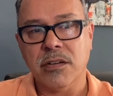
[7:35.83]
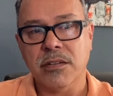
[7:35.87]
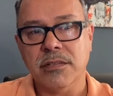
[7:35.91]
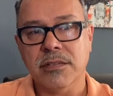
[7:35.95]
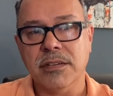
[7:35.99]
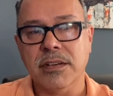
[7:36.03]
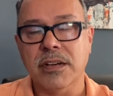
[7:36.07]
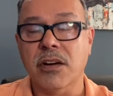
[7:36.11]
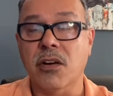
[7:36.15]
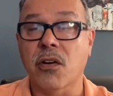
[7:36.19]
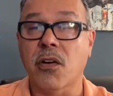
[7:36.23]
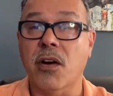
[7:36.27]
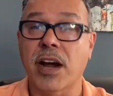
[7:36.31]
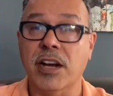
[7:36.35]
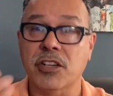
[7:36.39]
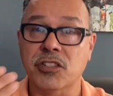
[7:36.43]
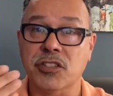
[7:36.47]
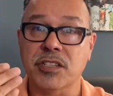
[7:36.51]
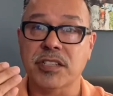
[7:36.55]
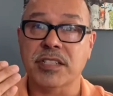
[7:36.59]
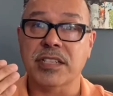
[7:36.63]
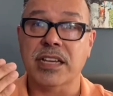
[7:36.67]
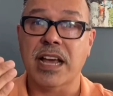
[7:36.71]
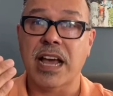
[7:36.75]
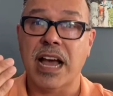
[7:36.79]
or I should
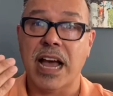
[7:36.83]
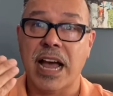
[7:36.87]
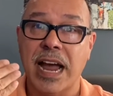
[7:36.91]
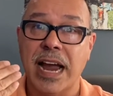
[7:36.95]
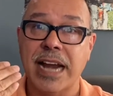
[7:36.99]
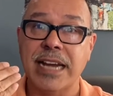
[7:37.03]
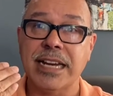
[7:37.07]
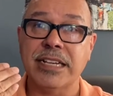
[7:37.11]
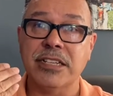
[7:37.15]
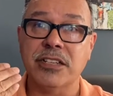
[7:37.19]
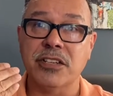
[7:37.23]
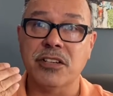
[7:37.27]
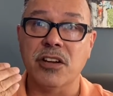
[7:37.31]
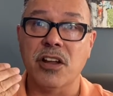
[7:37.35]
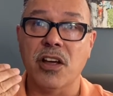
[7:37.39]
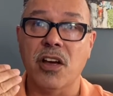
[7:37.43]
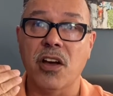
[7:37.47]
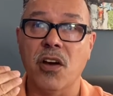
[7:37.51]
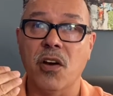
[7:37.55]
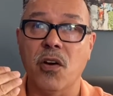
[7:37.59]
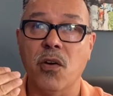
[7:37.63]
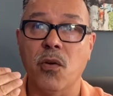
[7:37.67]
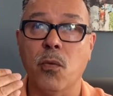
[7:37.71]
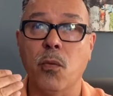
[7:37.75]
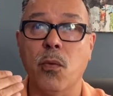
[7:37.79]
say, I need to
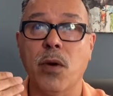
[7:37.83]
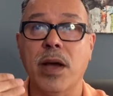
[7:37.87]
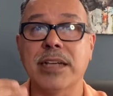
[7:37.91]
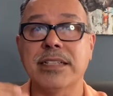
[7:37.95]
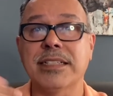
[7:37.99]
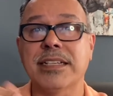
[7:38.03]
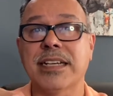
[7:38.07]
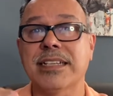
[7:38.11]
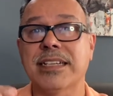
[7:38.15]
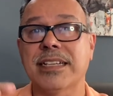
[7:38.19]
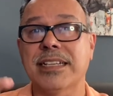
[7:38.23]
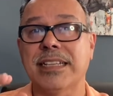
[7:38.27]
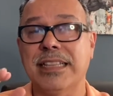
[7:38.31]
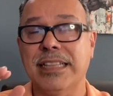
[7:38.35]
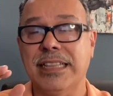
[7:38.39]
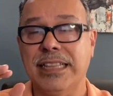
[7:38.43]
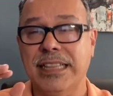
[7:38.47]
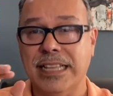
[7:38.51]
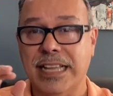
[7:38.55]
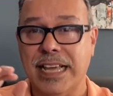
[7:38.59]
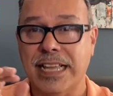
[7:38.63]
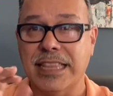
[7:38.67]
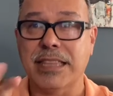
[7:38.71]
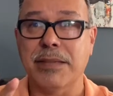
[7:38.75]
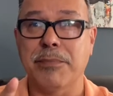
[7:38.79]
know when to
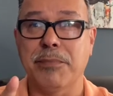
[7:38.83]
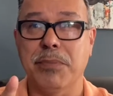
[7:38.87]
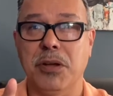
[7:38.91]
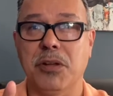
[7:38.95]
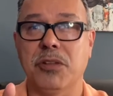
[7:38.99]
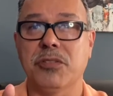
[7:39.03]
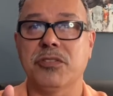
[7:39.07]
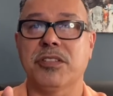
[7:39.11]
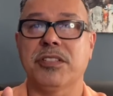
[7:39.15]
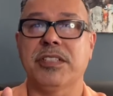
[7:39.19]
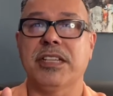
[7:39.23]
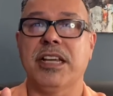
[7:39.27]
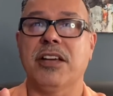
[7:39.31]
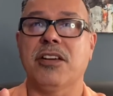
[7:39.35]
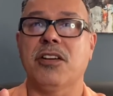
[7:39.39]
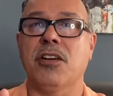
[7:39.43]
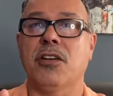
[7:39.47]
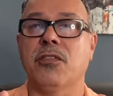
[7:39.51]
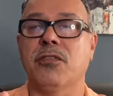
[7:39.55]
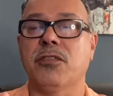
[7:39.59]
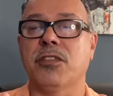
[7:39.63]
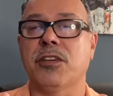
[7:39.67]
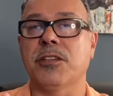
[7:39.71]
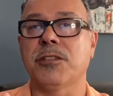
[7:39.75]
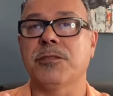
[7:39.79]
let the builder take
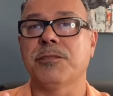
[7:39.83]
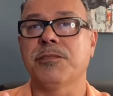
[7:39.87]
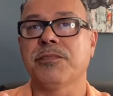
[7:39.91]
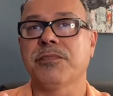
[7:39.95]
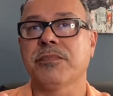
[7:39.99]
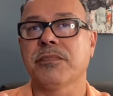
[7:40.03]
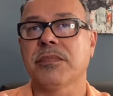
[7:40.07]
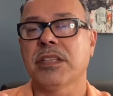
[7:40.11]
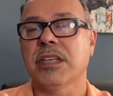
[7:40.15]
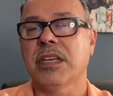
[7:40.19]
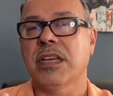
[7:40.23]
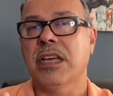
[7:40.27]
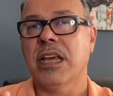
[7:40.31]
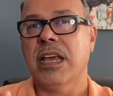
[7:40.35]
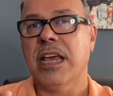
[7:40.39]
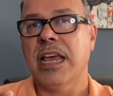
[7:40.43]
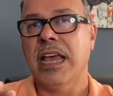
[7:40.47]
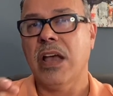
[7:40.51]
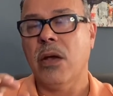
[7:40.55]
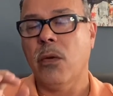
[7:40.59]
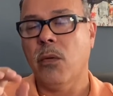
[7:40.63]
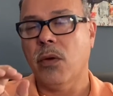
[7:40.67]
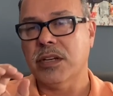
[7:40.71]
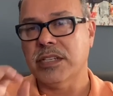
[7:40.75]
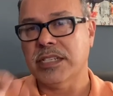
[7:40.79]
over
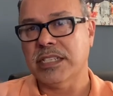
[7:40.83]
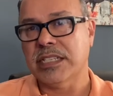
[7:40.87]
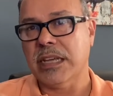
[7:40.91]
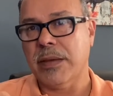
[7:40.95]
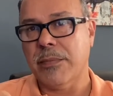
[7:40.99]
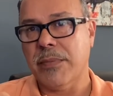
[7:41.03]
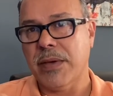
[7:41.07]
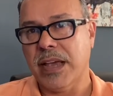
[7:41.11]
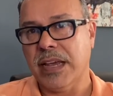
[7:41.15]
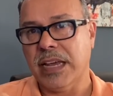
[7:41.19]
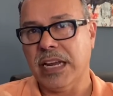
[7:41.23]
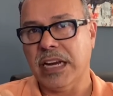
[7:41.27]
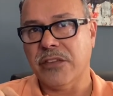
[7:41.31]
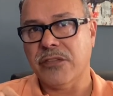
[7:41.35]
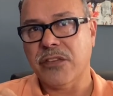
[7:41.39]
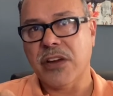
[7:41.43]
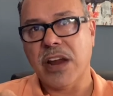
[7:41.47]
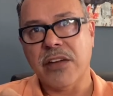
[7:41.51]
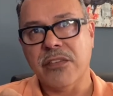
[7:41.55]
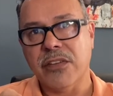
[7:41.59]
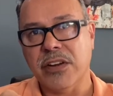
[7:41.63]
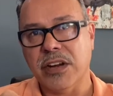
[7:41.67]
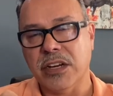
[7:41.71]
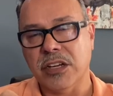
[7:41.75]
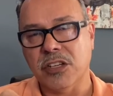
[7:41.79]
and when to step back in if you're
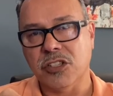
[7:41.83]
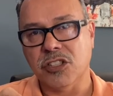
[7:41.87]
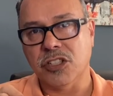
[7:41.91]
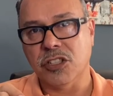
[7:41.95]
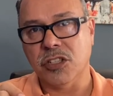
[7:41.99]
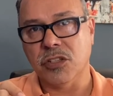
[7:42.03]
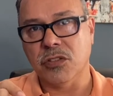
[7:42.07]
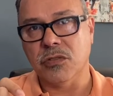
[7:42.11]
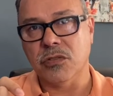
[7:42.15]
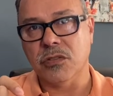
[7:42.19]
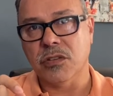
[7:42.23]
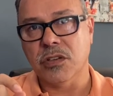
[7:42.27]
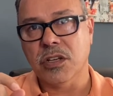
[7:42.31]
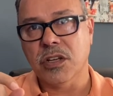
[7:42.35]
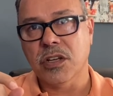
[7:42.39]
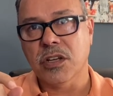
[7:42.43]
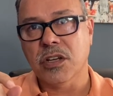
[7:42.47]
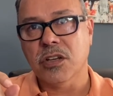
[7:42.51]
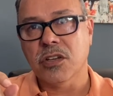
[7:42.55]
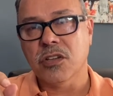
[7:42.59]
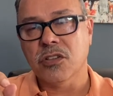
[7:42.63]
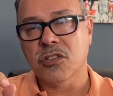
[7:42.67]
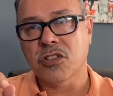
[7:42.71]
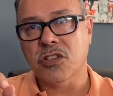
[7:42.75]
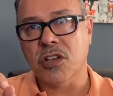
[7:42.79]
having an issue.
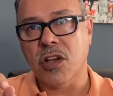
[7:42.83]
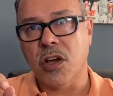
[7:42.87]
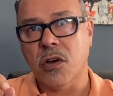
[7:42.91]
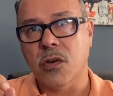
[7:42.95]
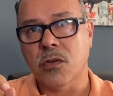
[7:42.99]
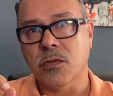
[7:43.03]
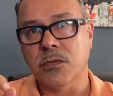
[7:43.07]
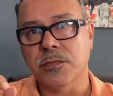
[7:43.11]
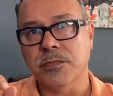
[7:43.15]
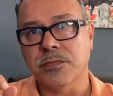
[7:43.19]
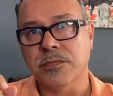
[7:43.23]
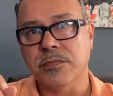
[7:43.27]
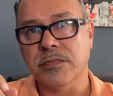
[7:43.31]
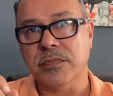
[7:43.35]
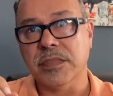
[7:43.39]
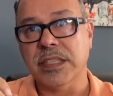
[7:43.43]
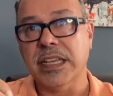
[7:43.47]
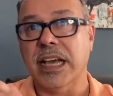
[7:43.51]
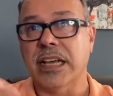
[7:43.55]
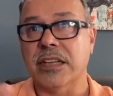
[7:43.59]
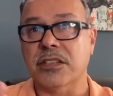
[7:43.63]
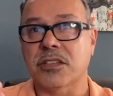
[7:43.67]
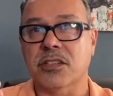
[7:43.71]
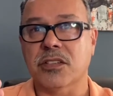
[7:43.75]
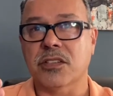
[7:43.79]
So,
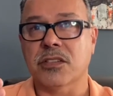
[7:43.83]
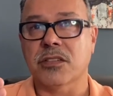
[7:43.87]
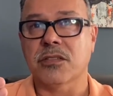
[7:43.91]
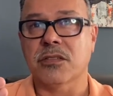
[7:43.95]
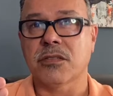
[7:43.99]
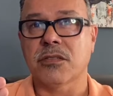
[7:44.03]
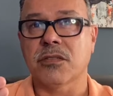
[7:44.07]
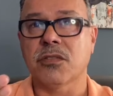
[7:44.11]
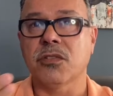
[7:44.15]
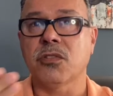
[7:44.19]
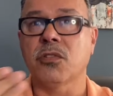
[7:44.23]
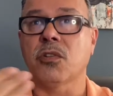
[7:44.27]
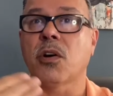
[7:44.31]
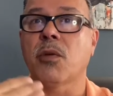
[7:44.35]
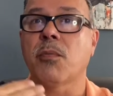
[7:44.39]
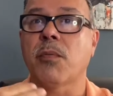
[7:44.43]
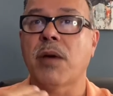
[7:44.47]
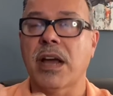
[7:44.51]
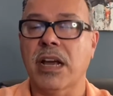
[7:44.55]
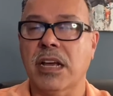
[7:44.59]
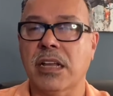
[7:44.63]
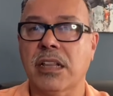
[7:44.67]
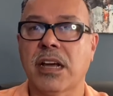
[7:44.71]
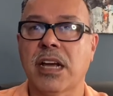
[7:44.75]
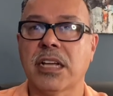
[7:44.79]
yes, you are my
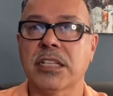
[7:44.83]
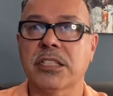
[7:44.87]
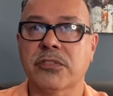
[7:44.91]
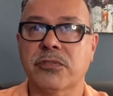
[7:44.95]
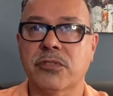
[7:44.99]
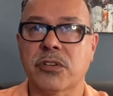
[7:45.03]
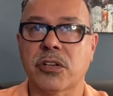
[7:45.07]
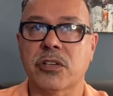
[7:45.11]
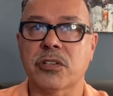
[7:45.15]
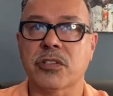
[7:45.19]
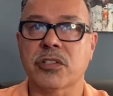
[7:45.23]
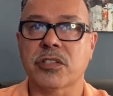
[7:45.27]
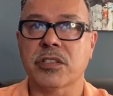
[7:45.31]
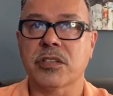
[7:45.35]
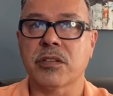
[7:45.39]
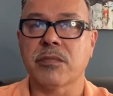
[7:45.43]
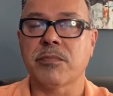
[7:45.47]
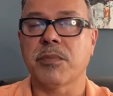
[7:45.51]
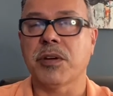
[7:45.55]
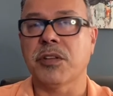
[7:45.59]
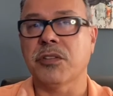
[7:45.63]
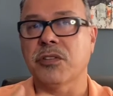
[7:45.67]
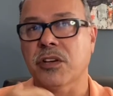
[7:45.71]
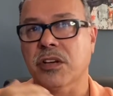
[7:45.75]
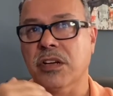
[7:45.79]
clients first,
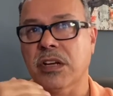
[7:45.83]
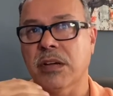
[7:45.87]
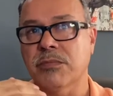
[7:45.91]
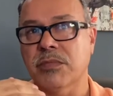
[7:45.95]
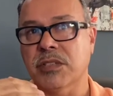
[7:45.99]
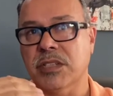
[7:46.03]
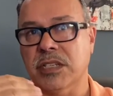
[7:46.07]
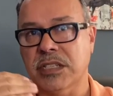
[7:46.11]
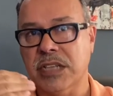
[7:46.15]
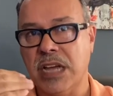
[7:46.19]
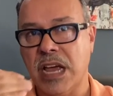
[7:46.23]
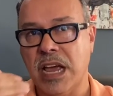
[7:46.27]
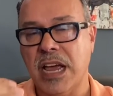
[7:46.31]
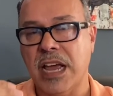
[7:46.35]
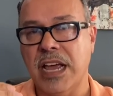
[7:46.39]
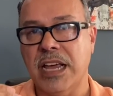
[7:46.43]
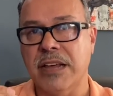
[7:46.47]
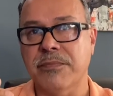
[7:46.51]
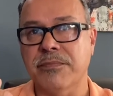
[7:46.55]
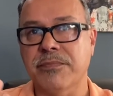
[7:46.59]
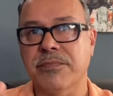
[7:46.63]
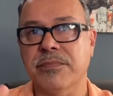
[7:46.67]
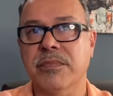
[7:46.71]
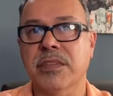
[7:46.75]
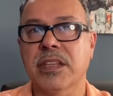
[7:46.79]
but there comes a
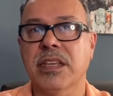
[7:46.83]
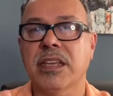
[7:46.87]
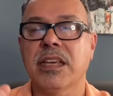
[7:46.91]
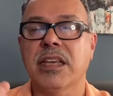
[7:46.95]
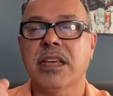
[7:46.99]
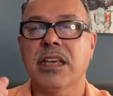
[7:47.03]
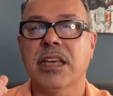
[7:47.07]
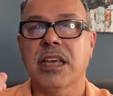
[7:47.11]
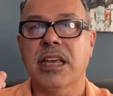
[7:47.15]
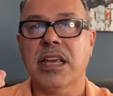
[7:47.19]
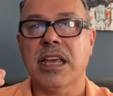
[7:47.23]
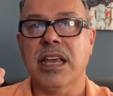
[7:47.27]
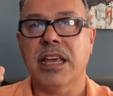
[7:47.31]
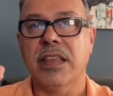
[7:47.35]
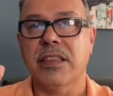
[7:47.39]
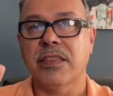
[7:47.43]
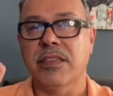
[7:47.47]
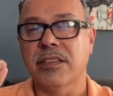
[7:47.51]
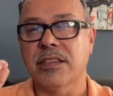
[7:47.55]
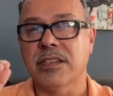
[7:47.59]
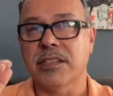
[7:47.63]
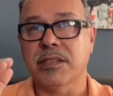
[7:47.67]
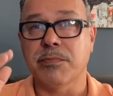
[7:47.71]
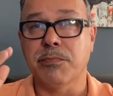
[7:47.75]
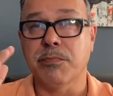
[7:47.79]
time in
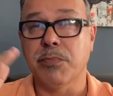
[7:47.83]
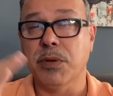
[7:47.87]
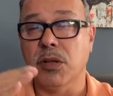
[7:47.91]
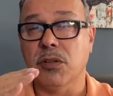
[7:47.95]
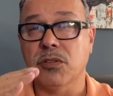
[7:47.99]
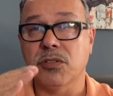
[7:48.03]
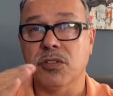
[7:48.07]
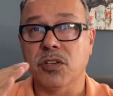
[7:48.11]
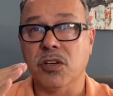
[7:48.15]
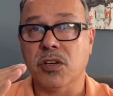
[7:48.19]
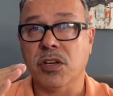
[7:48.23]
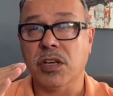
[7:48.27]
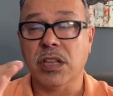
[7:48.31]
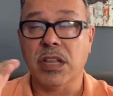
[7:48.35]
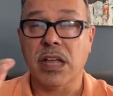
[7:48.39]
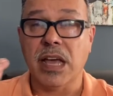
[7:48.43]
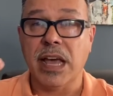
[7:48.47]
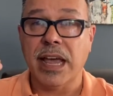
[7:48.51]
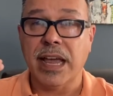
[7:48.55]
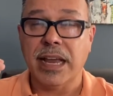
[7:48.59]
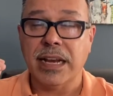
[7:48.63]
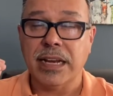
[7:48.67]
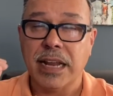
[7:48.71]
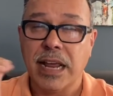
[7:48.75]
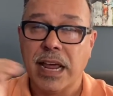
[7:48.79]
this
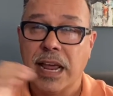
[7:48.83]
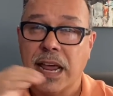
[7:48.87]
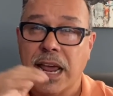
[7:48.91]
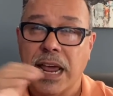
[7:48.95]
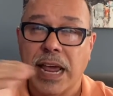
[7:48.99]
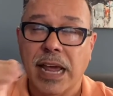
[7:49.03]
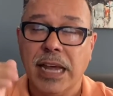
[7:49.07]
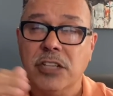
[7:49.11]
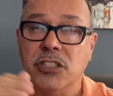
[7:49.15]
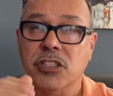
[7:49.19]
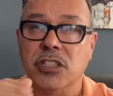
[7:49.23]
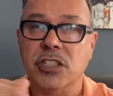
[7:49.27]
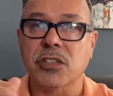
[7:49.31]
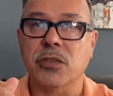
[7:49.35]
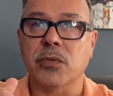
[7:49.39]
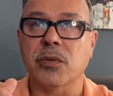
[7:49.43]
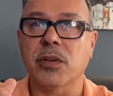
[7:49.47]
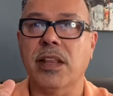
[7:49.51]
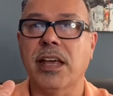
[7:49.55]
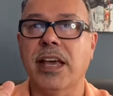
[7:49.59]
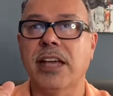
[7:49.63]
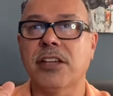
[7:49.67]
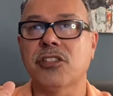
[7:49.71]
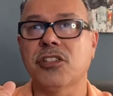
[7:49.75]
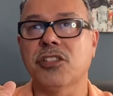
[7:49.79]
builder-client-agent
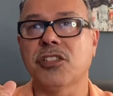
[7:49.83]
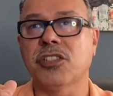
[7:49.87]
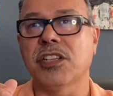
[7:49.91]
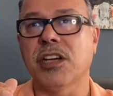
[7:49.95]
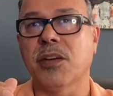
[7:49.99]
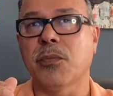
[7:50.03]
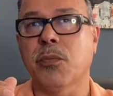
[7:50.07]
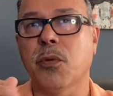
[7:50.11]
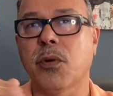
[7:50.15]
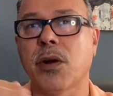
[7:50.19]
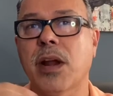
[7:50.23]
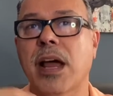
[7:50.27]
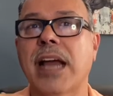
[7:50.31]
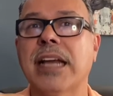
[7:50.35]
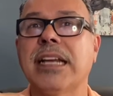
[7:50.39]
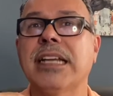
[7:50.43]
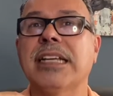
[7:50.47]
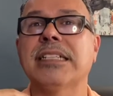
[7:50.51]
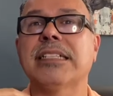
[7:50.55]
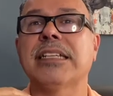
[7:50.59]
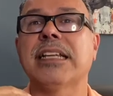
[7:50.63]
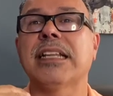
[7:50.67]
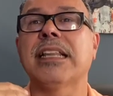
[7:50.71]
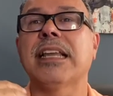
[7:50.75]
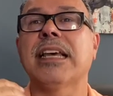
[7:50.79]
relationship when I need
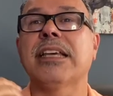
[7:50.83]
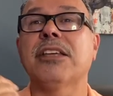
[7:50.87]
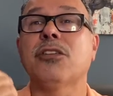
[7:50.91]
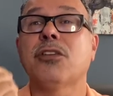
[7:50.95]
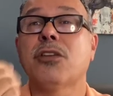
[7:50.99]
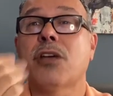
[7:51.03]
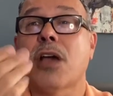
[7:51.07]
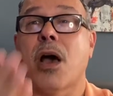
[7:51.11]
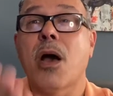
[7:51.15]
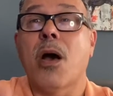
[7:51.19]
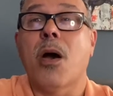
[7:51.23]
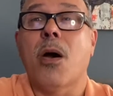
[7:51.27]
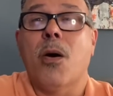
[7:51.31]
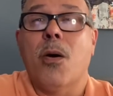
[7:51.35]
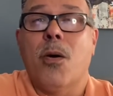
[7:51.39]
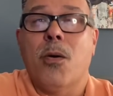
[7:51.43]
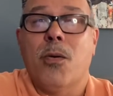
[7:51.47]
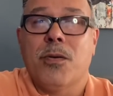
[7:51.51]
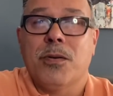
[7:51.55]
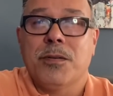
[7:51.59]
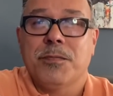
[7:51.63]
to let you go